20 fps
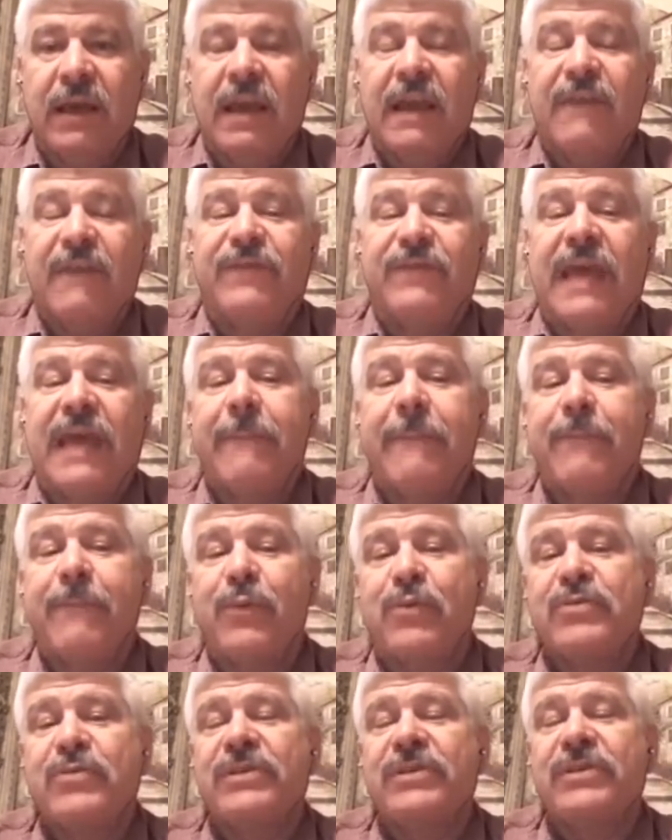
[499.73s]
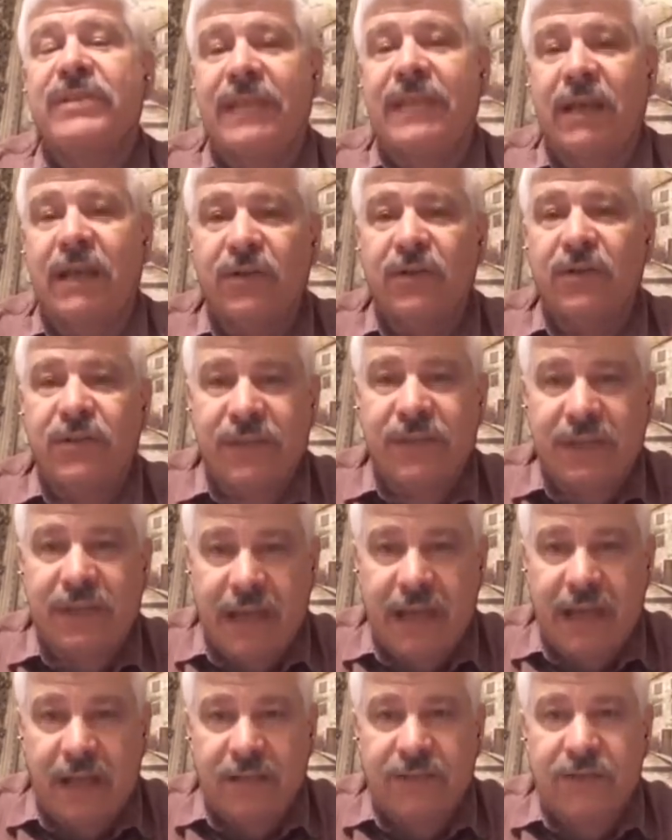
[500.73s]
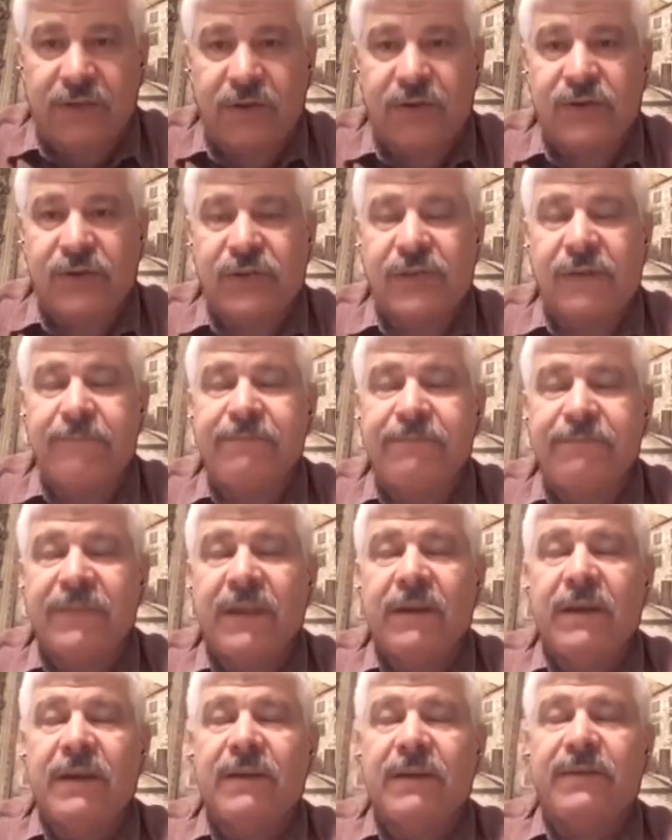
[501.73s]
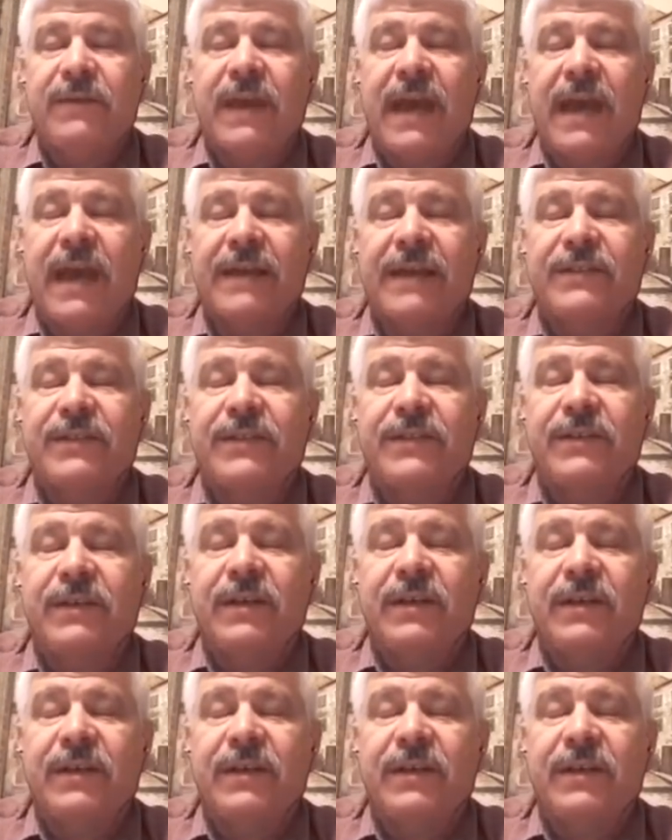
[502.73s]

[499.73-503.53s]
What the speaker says: if that person tells the elders that